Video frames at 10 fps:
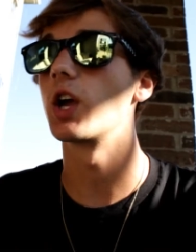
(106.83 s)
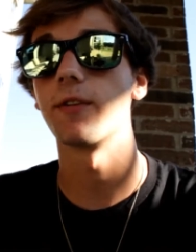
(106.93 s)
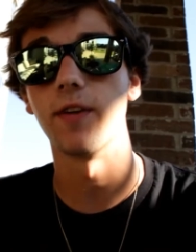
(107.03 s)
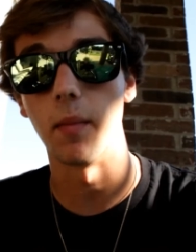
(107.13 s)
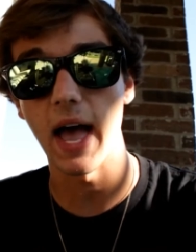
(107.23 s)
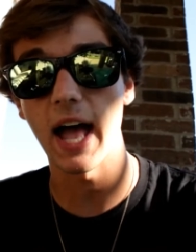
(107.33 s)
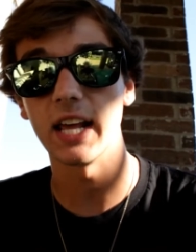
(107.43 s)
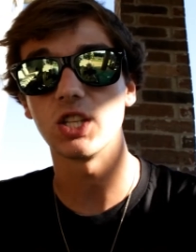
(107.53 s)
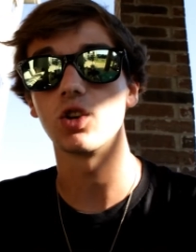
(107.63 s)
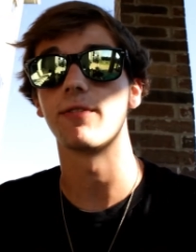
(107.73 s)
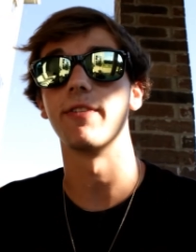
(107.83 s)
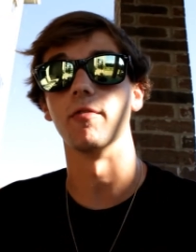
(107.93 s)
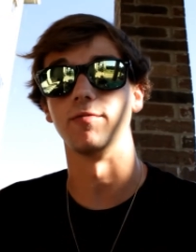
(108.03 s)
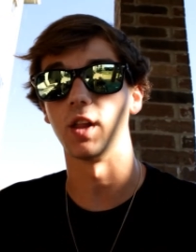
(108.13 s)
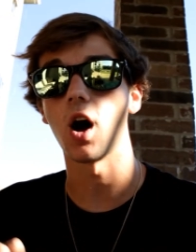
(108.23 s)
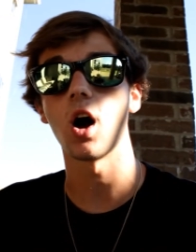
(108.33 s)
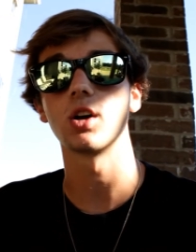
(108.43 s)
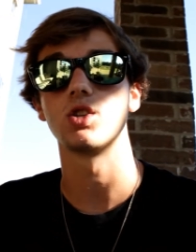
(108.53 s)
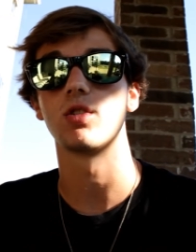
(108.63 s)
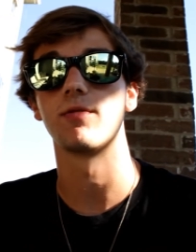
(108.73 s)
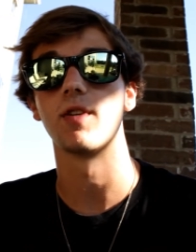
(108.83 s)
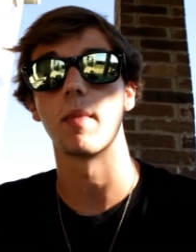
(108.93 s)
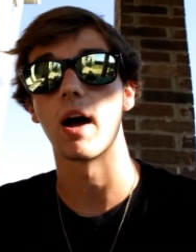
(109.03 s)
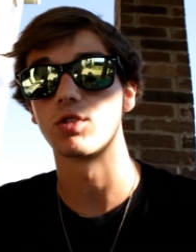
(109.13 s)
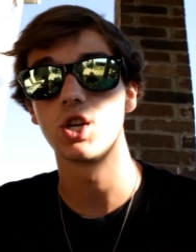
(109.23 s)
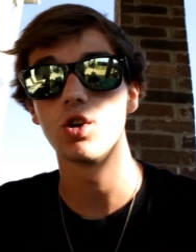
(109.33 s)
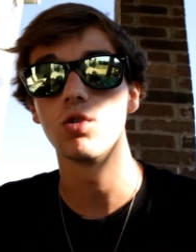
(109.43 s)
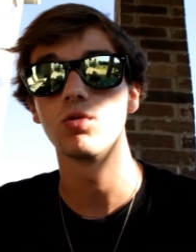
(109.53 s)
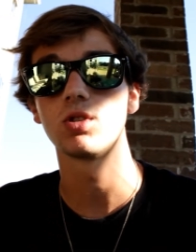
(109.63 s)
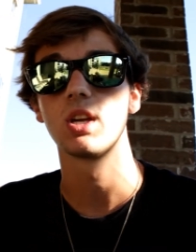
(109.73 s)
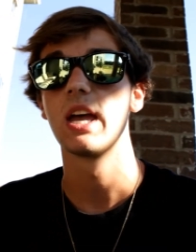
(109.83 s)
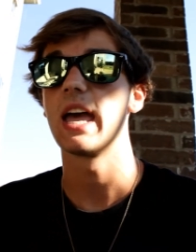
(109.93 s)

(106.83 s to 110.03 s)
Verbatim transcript: You can film edits, you can film vlogs, you can film how-tos,